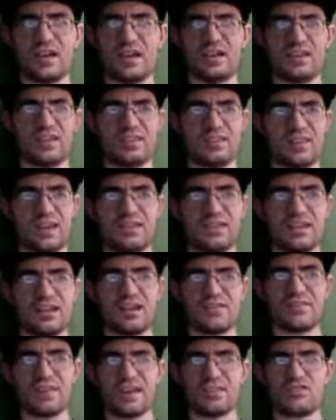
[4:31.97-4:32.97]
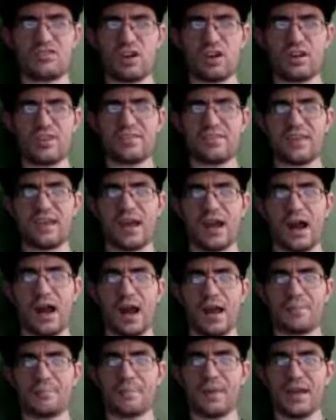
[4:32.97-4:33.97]
it says the idea of that song,
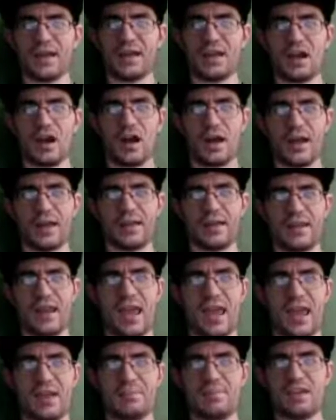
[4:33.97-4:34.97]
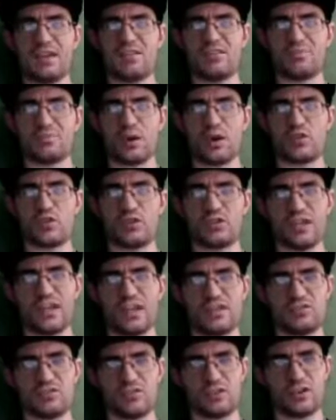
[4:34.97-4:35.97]
I'm mankind and Amy is Mother
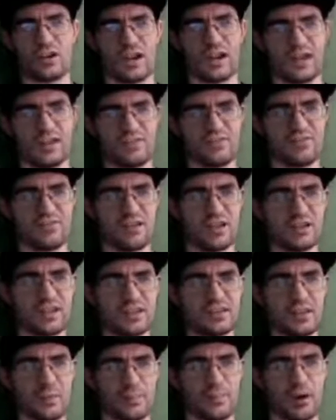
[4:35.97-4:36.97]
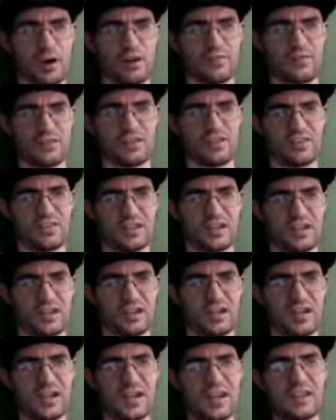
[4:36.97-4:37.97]
Nature, and it felt like the perfect
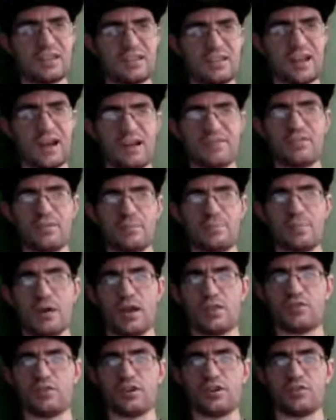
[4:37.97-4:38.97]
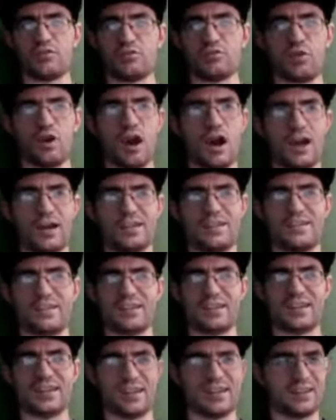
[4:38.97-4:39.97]
thing to have the mother of rock
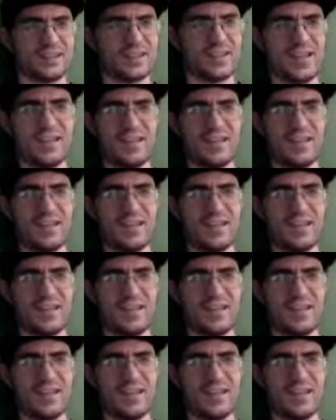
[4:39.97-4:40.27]
sing it.